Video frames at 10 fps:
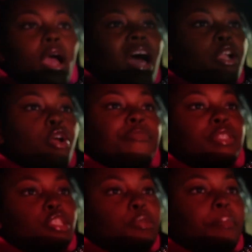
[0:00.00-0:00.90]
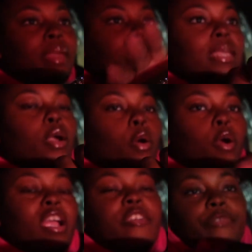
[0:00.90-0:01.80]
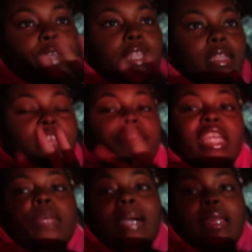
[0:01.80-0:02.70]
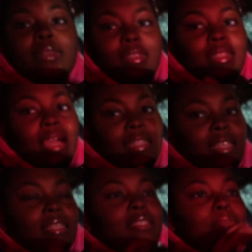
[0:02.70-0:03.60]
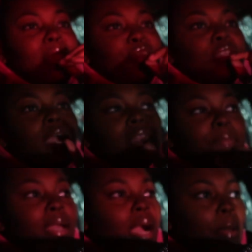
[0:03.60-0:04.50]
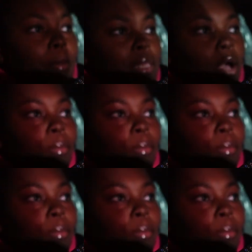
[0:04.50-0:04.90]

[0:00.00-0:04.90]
I don't know if it's just me or if it, if anybody else is like this. Make sure y'all leave me a comment below.